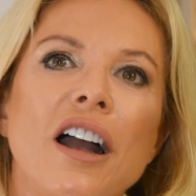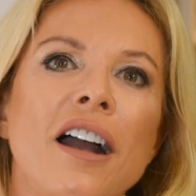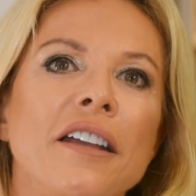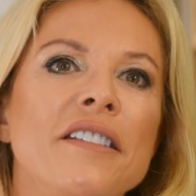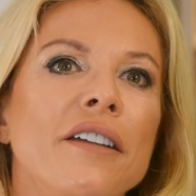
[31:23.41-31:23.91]

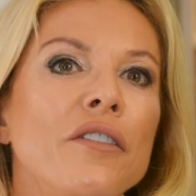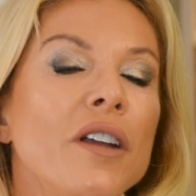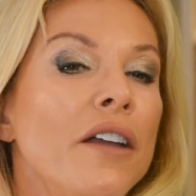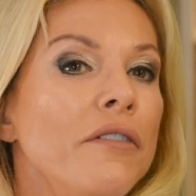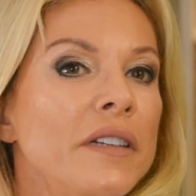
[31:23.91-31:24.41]

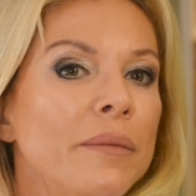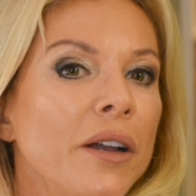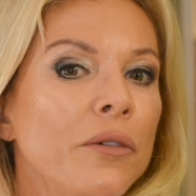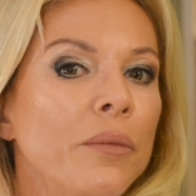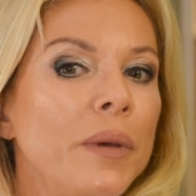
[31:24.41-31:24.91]
Every time
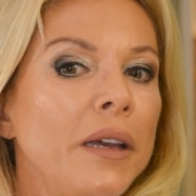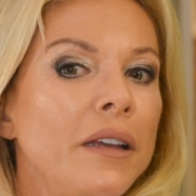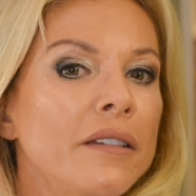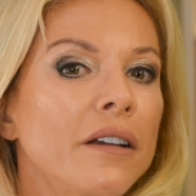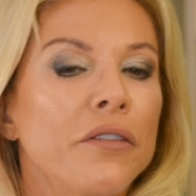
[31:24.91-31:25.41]
I
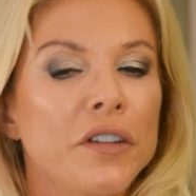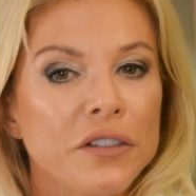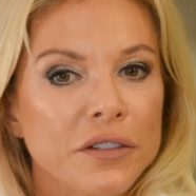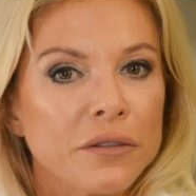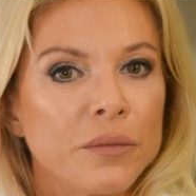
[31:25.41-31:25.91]
compete, I
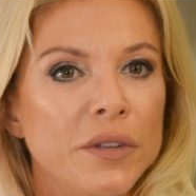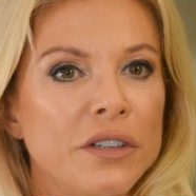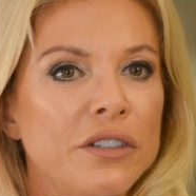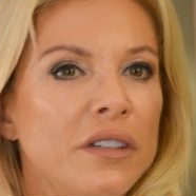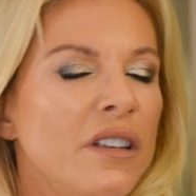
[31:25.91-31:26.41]
finish the
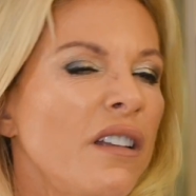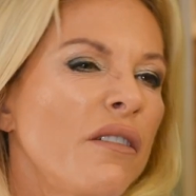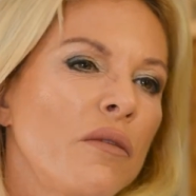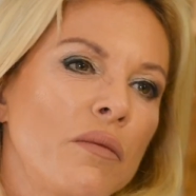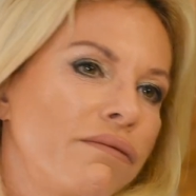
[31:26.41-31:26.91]
competition
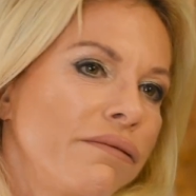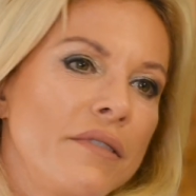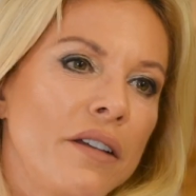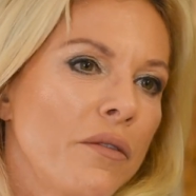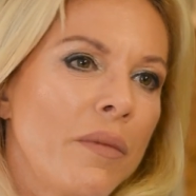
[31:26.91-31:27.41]
and
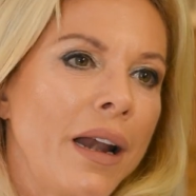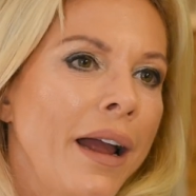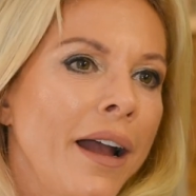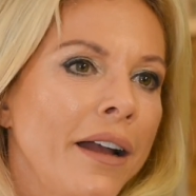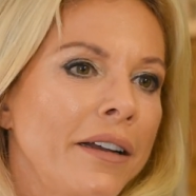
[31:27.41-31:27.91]
never
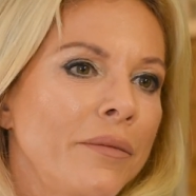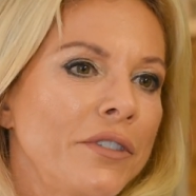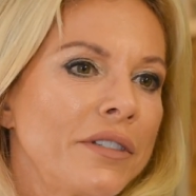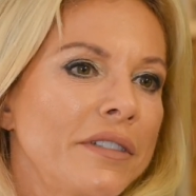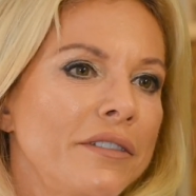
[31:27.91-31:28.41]
plan. I'm
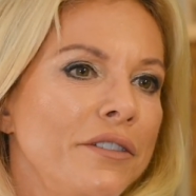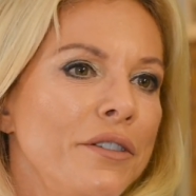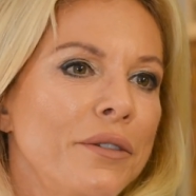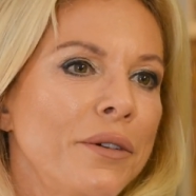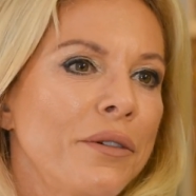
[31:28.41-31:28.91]
just, you
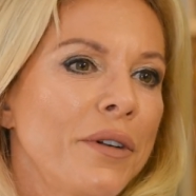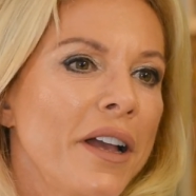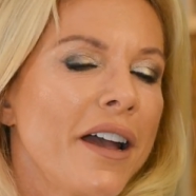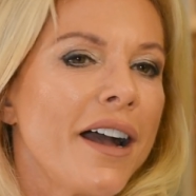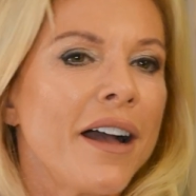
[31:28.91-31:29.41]
know, go.
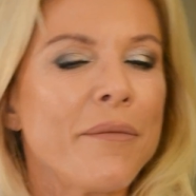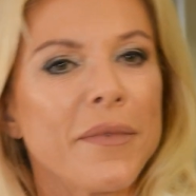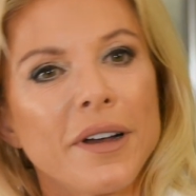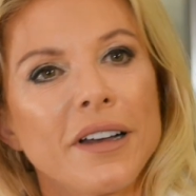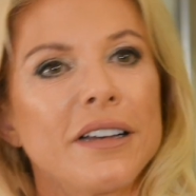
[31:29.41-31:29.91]

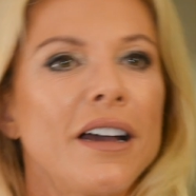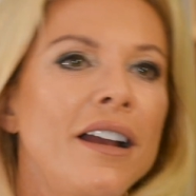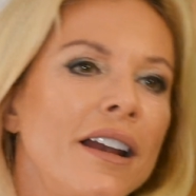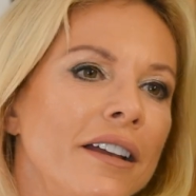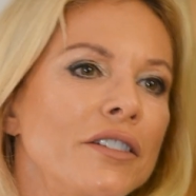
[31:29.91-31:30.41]

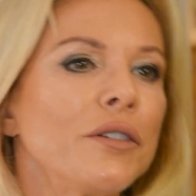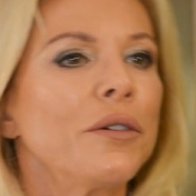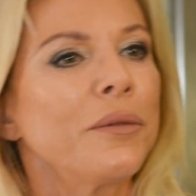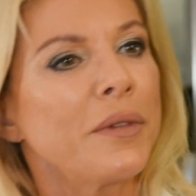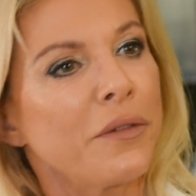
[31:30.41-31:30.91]
I like to
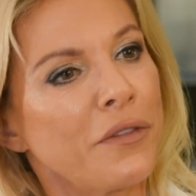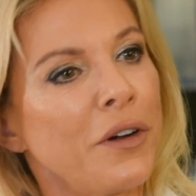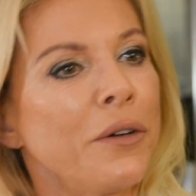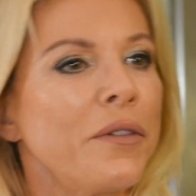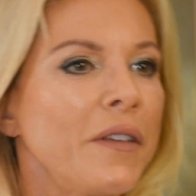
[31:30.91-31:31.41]
go with the
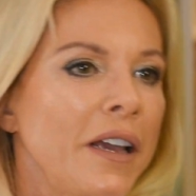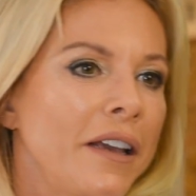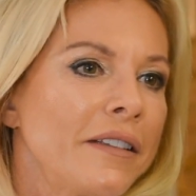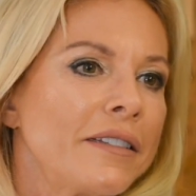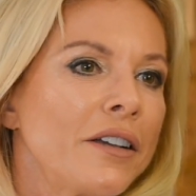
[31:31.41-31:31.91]
flow of things.